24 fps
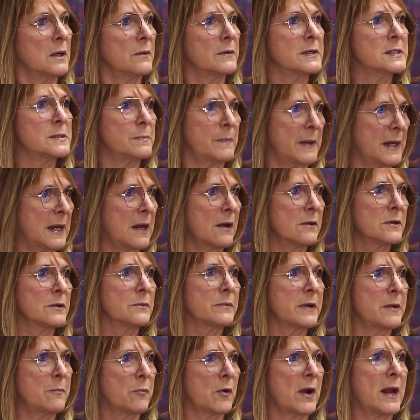spin out and a
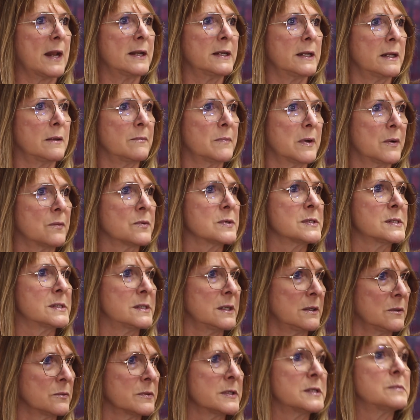rebranding, but we're
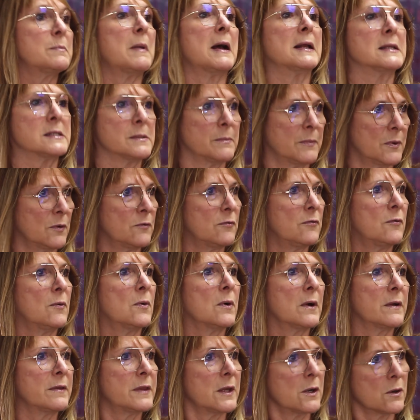still responsible
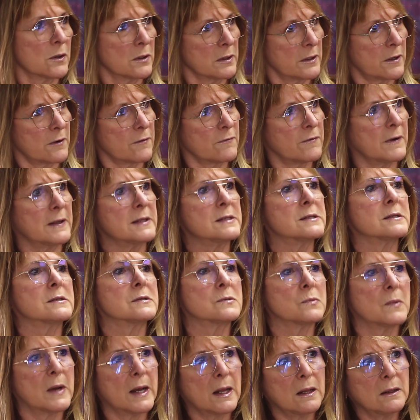for the earlier funds
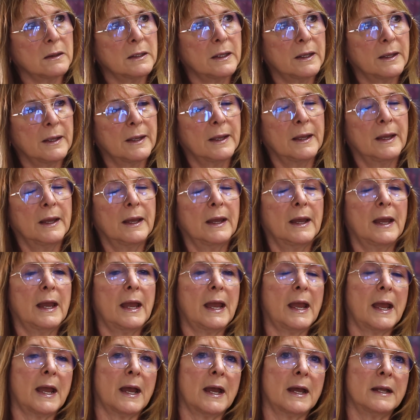as well.
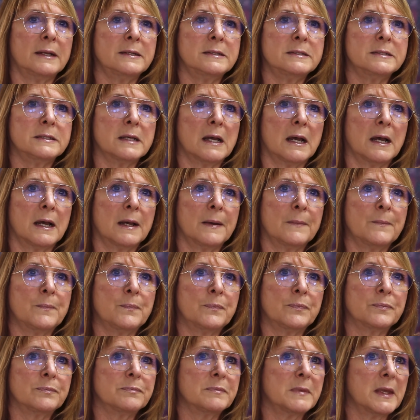And
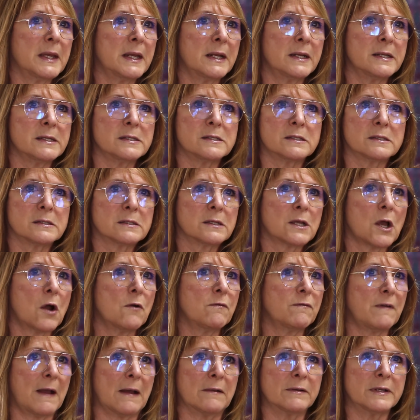it is
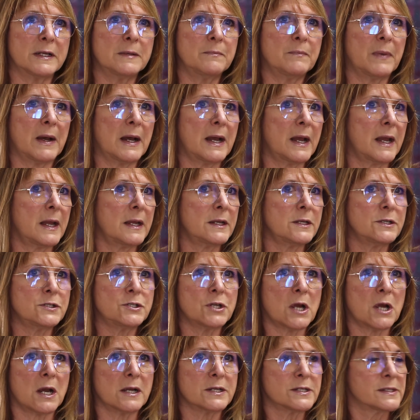co-founded by
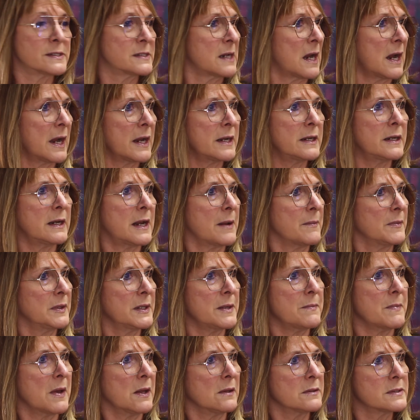Josh Stein and Emily
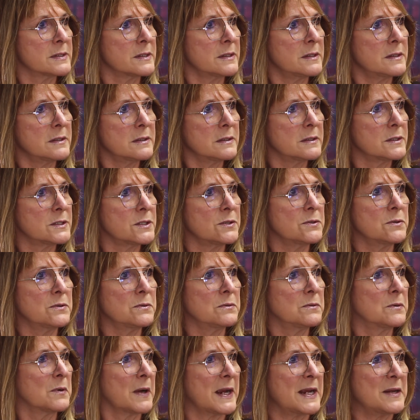Melton,
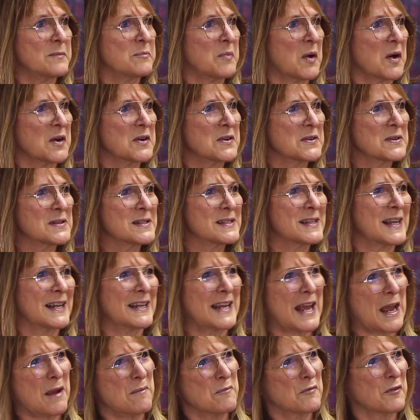two great partners that
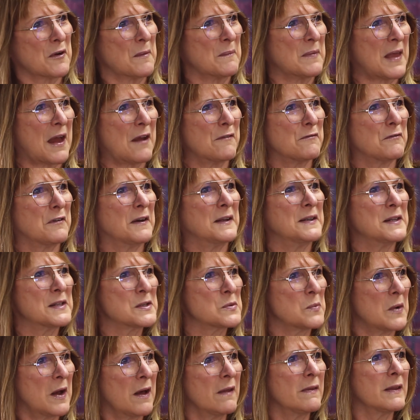came from that fund as
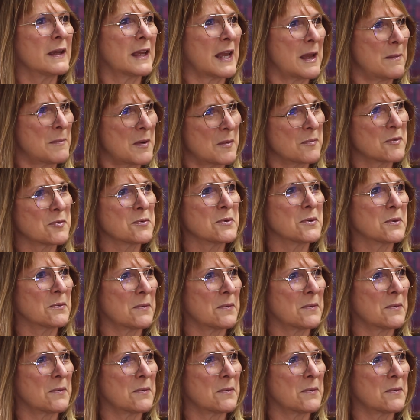well. They came up through the